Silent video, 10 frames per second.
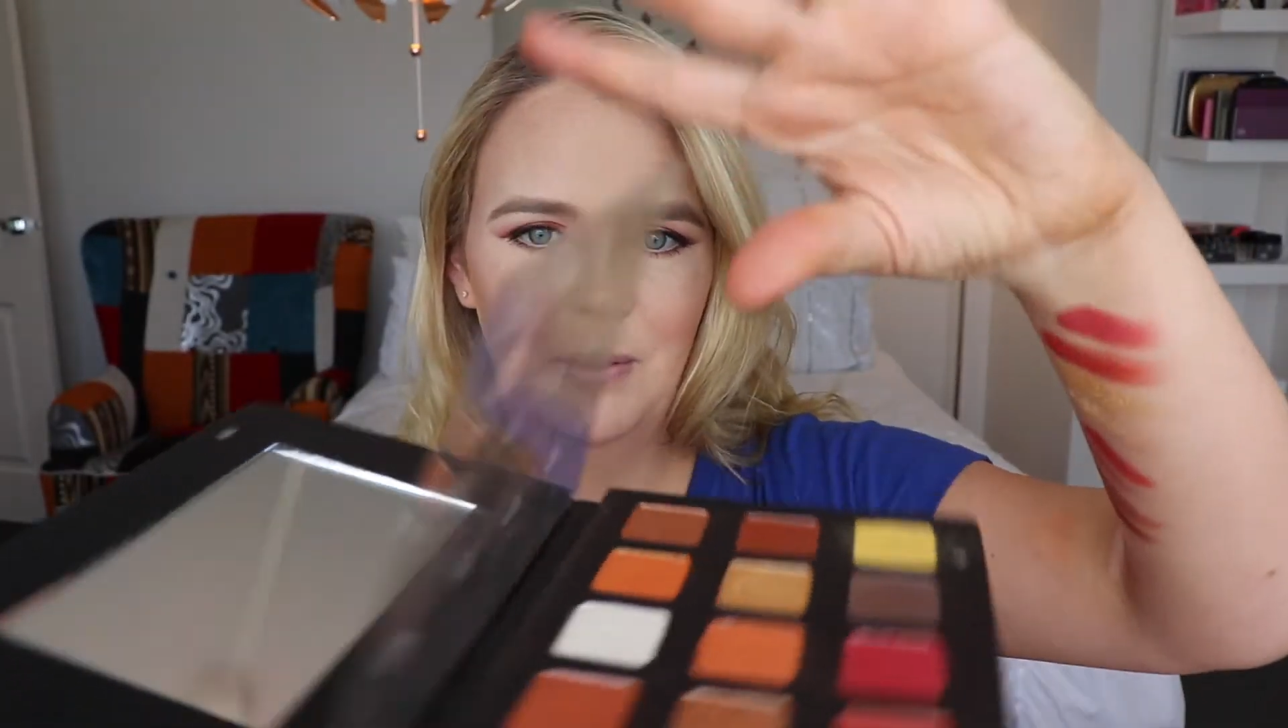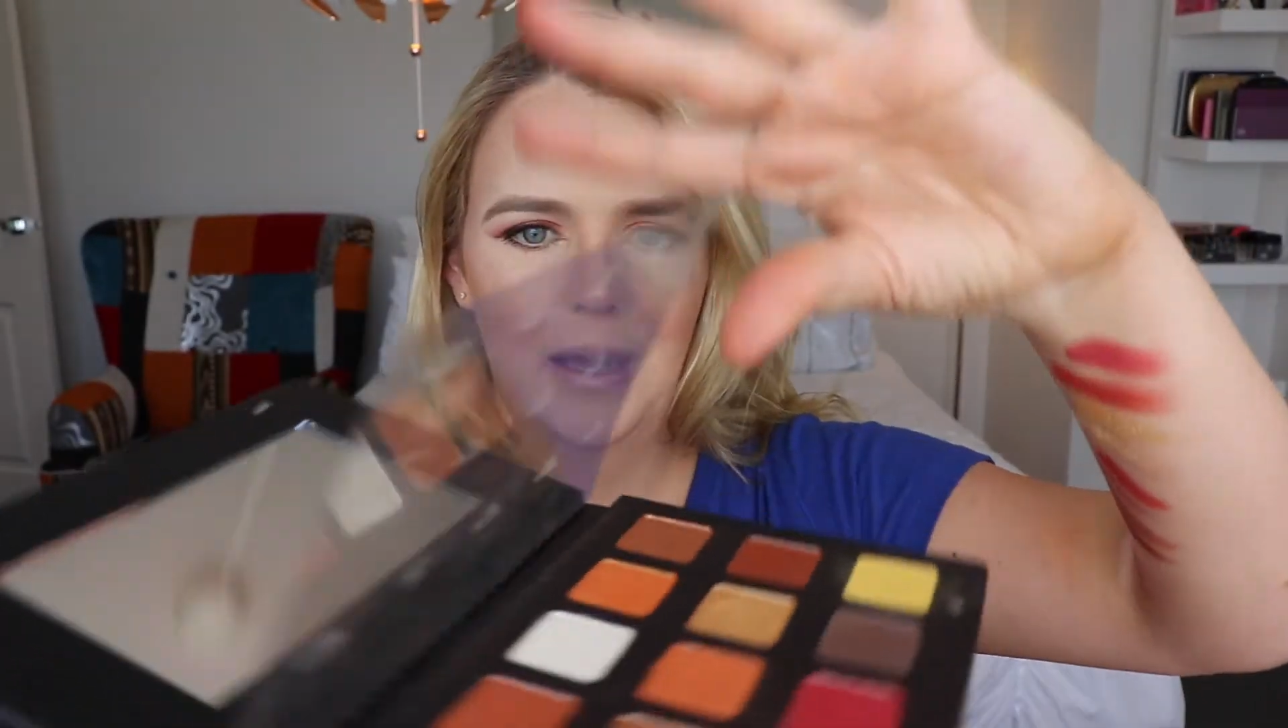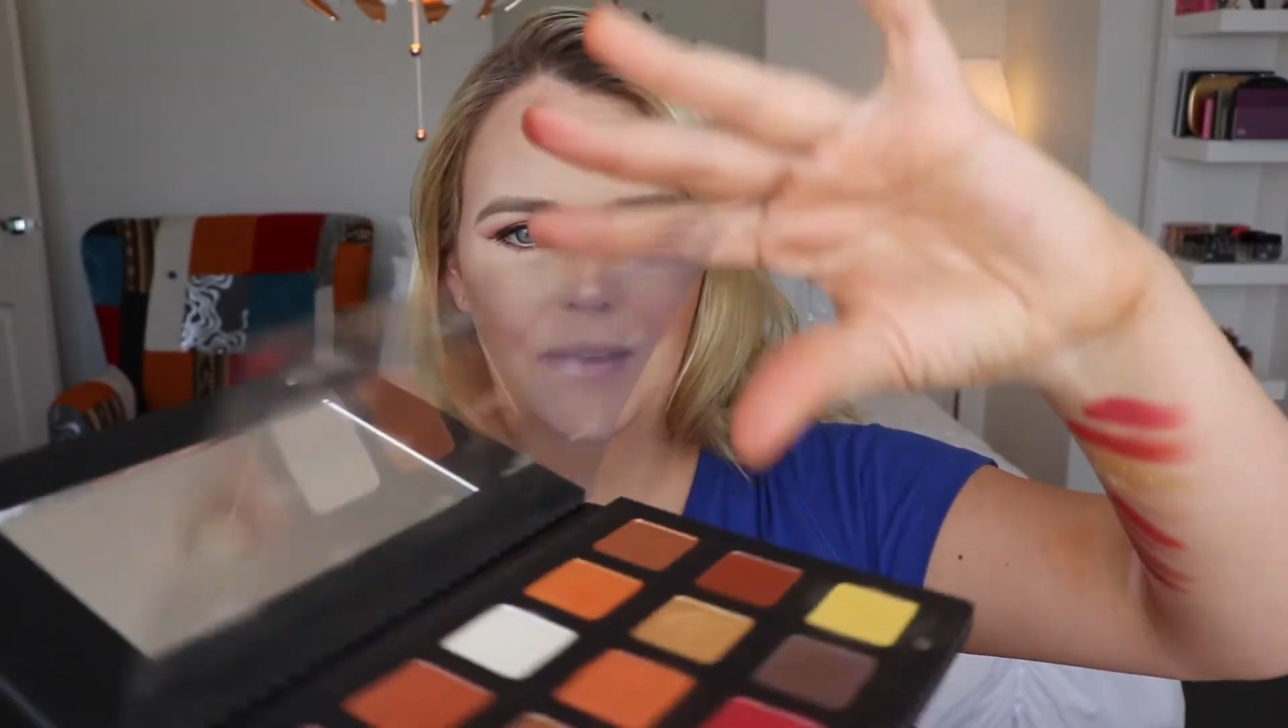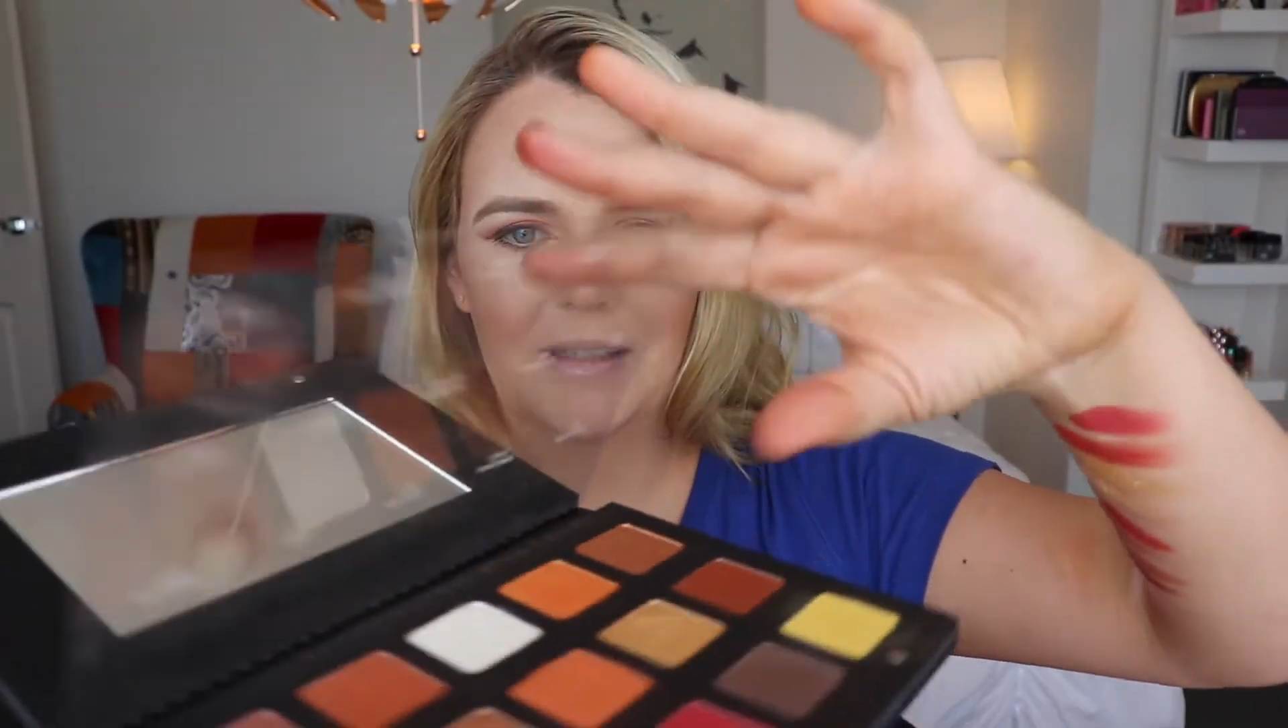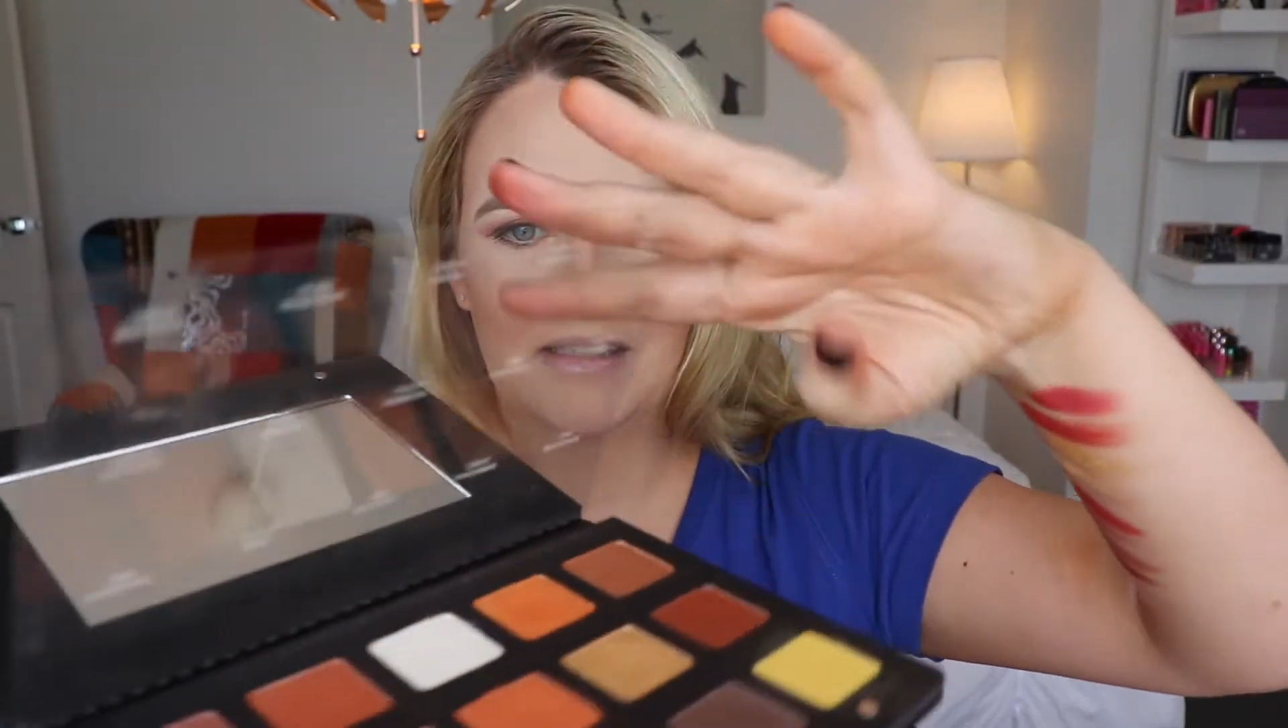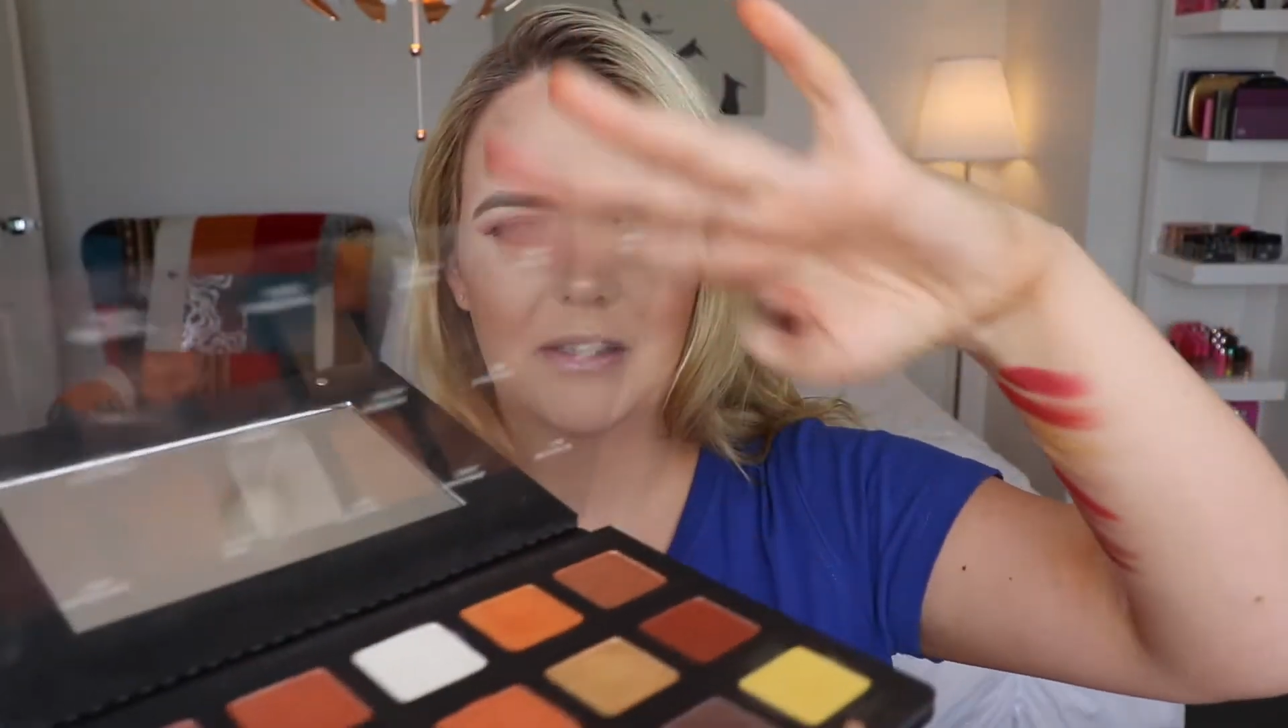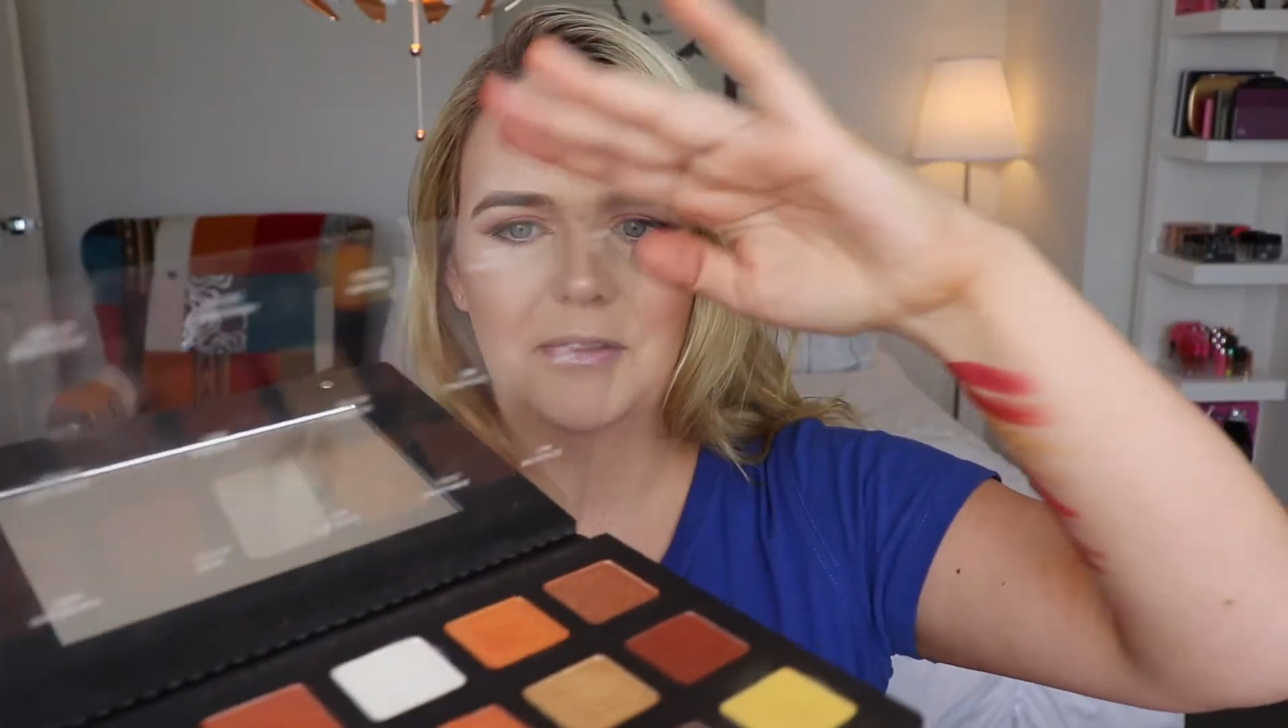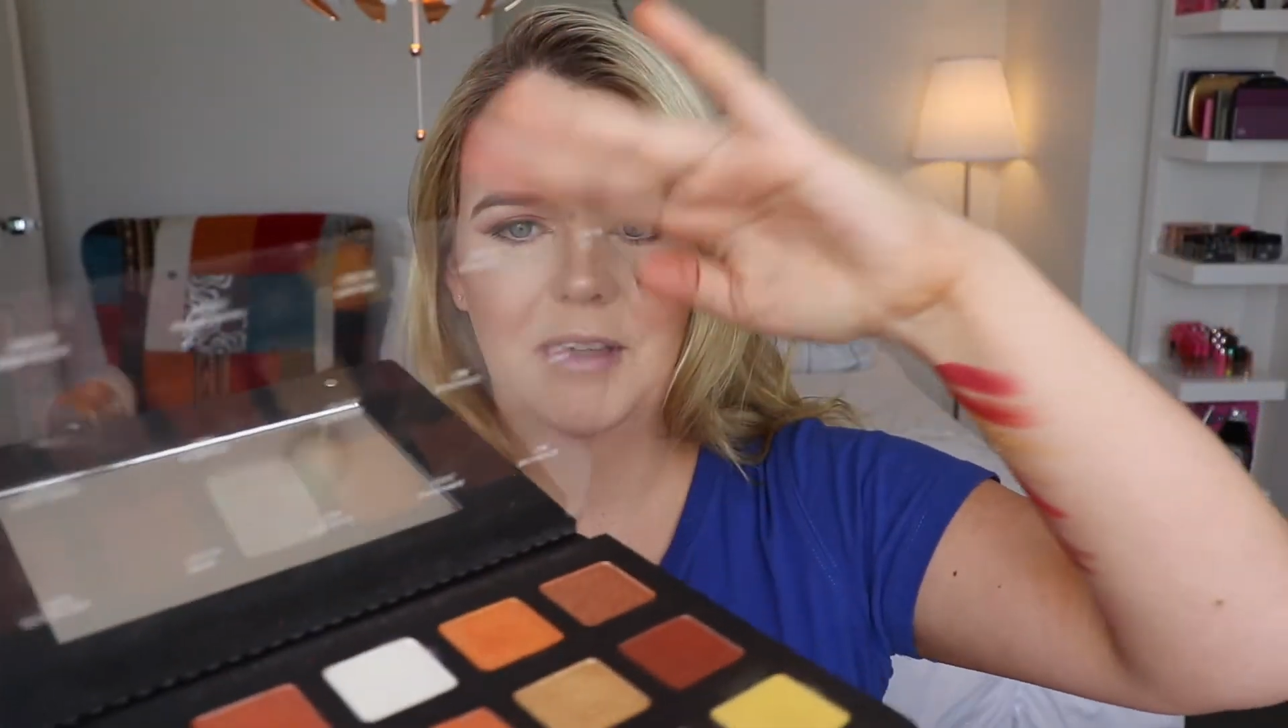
about this is the